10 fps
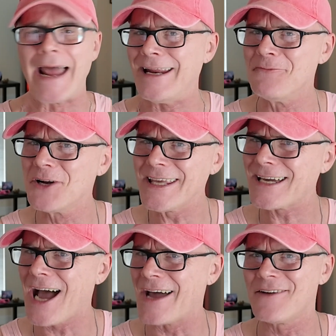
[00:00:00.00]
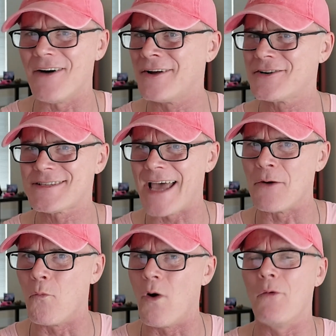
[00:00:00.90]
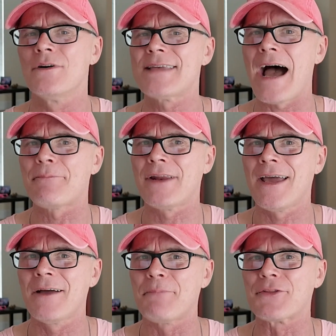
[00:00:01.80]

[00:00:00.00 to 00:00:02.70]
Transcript: I didn't really kind of understand what was happening,